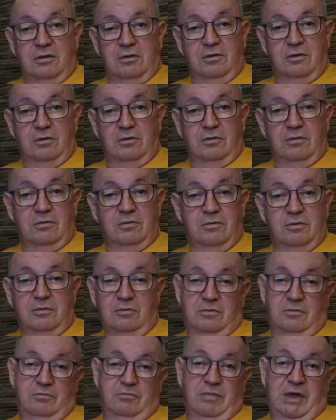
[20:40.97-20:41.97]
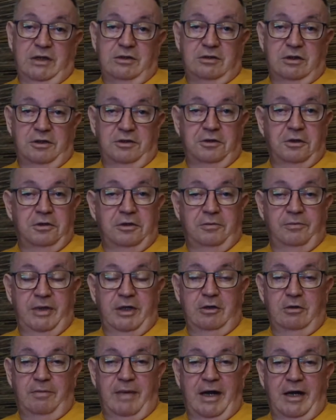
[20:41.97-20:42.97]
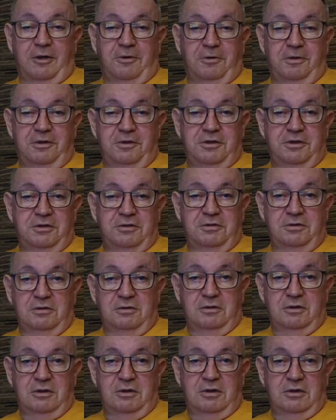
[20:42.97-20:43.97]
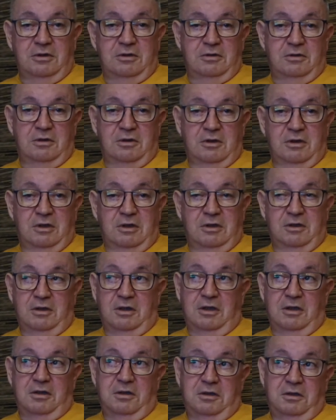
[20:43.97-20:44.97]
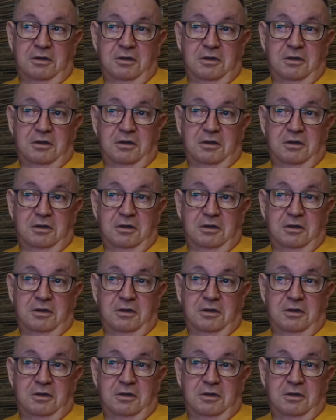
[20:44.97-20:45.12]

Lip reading: to basically turn the meter backwards and